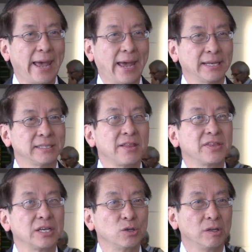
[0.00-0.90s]
at
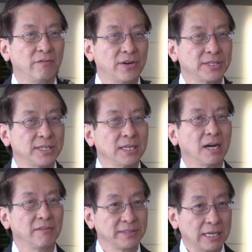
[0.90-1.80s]
the University
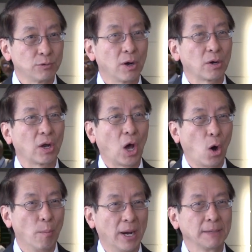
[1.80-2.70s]
of Central
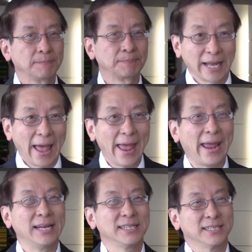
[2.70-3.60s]
Oklahoma.
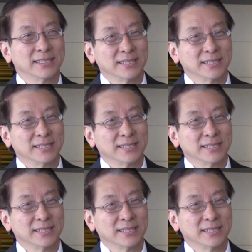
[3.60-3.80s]
And